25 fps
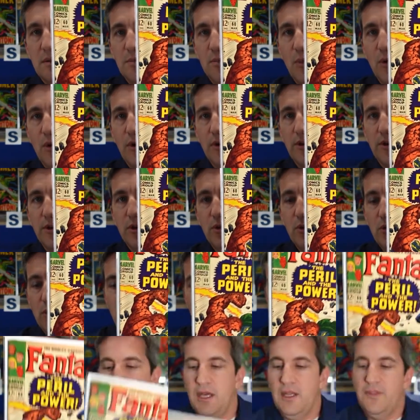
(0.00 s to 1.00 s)
More
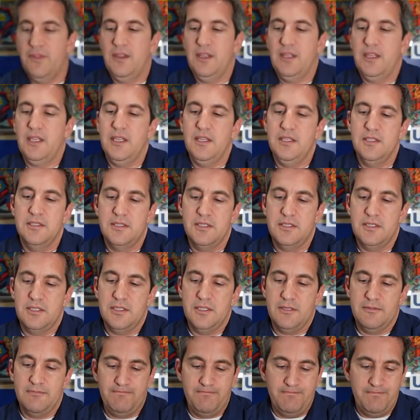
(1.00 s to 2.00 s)
Doom. I think
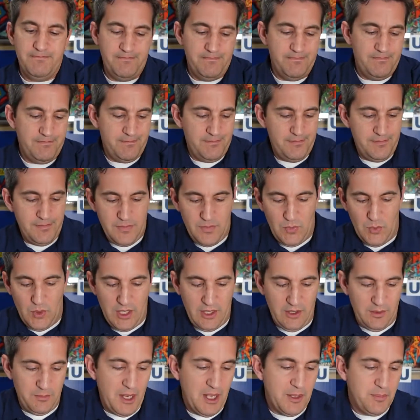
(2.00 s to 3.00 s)
he's,
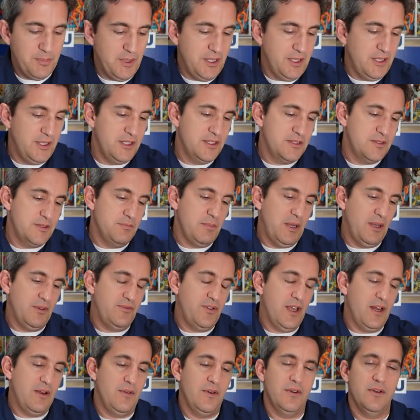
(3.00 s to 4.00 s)
well, in my opinion, he's my
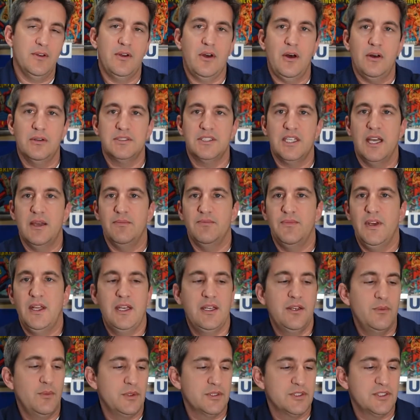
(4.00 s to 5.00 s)
favorite all-time
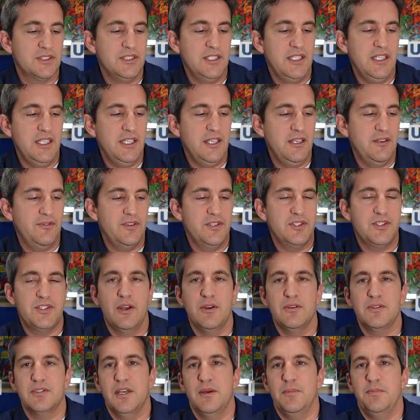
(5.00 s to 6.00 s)
villain. We'll see if he
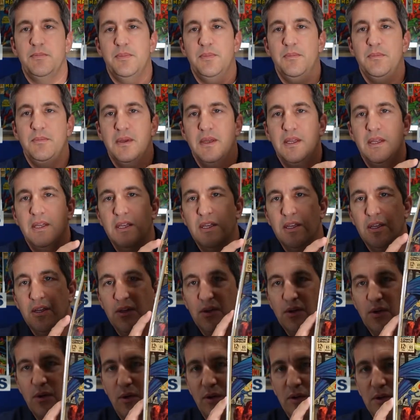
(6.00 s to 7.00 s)
shows up
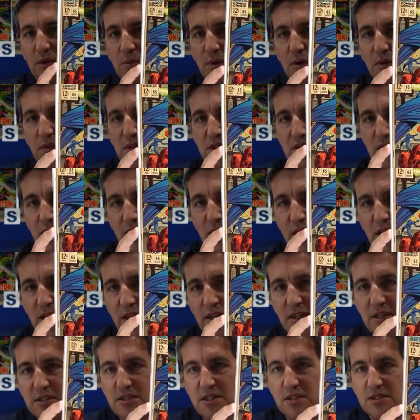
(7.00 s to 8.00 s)
on the movie
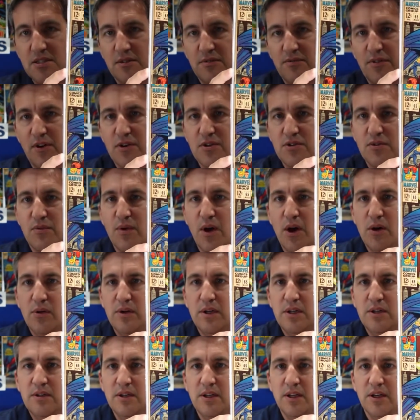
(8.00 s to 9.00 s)
screen. This is a first
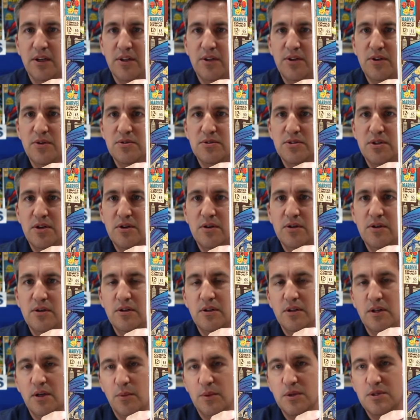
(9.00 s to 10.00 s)
Ronin, the Accuser,
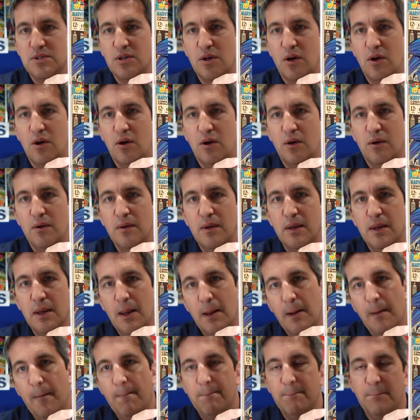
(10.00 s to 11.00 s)
that we saw
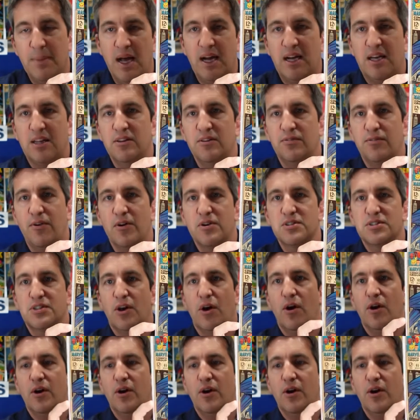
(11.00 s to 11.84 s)
back in the first